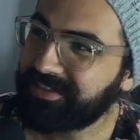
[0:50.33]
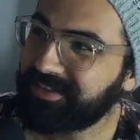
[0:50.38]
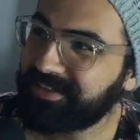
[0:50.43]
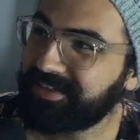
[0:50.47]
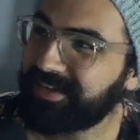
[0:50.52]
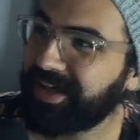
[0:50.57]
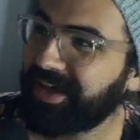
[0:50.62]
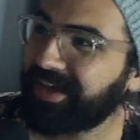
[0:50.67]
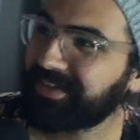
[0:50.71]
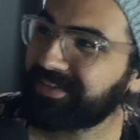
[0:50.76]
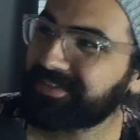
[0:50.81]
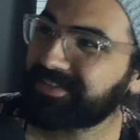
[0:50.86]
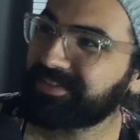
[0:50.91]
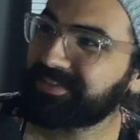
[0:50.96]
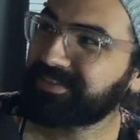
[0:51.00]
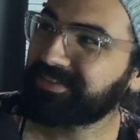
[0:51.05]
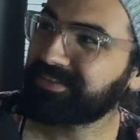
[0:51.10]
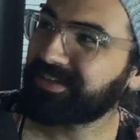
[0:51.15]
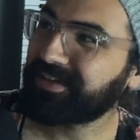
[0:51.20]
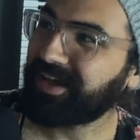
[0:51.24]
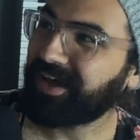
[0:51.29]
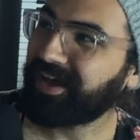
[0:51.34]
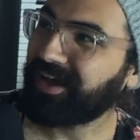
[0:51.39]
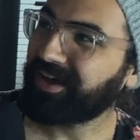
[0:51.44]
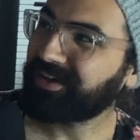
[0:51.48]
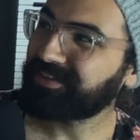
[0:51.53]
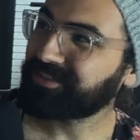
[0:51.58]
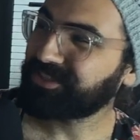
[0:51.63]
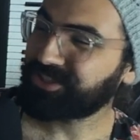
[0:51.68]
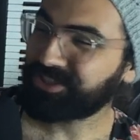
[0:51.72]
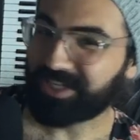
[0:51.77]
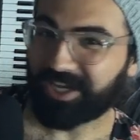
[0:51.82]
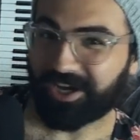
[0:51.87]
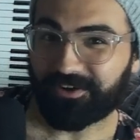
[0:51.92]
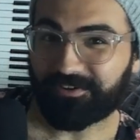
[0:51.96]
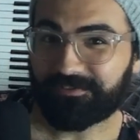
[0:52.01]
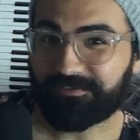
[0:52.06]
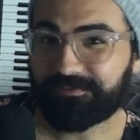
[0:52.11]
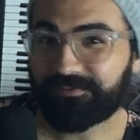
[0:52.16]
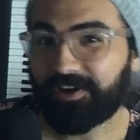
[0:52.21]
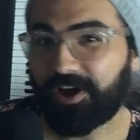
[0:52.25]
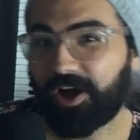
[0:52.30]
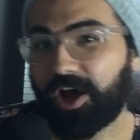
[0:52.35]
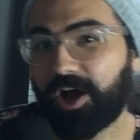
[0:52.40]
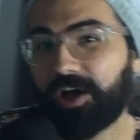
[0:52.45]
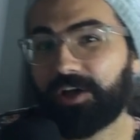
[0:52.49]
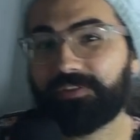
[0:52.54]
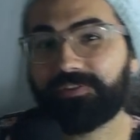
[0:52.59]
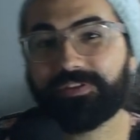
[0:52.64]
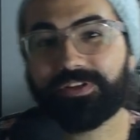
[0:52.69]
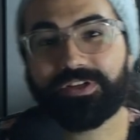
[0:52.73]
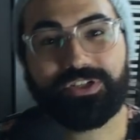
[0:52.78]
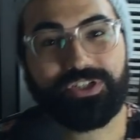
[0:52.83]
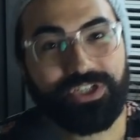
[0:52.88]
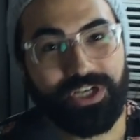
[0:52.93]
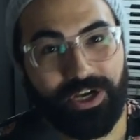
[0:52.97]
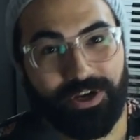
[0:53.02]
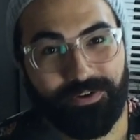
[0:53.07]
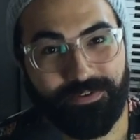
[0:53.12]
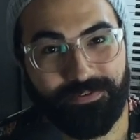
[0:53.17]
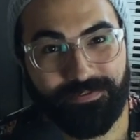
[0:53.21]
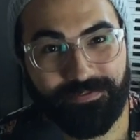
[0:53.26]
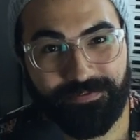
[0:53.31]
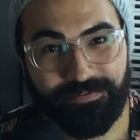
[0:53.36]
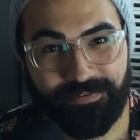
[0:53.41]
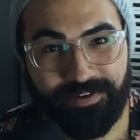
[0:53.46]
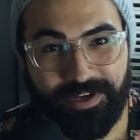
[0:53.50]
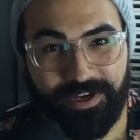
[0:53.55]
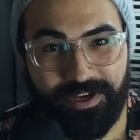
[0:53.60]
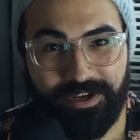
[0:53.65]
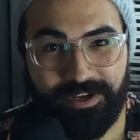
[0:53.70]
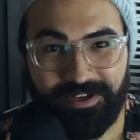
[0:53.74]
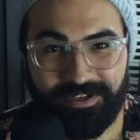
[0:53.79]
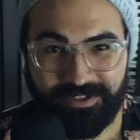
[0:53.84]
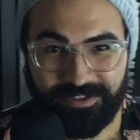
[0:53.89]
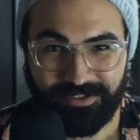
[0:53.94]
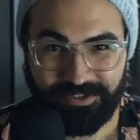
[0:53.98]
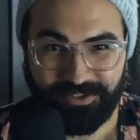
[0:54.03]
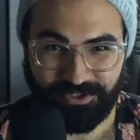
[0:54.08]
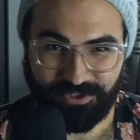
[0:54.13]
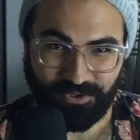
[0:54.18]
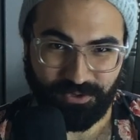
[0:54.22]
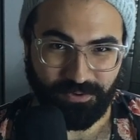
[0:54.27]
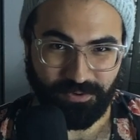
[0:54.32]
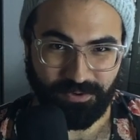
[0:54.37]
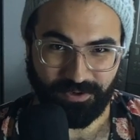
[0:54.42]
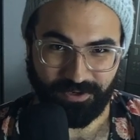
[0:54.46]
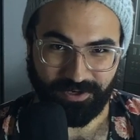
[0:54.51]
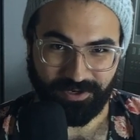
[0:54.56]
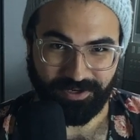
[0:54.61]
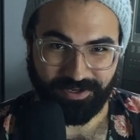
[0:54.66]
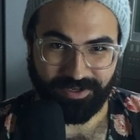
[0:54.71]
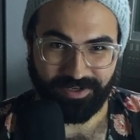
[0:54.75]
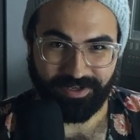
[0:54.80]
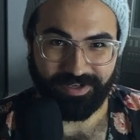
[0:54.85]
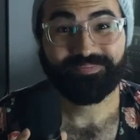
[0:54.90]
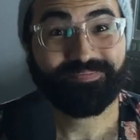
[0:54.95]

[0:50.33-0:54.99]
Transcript: next shelf on the shelf tour.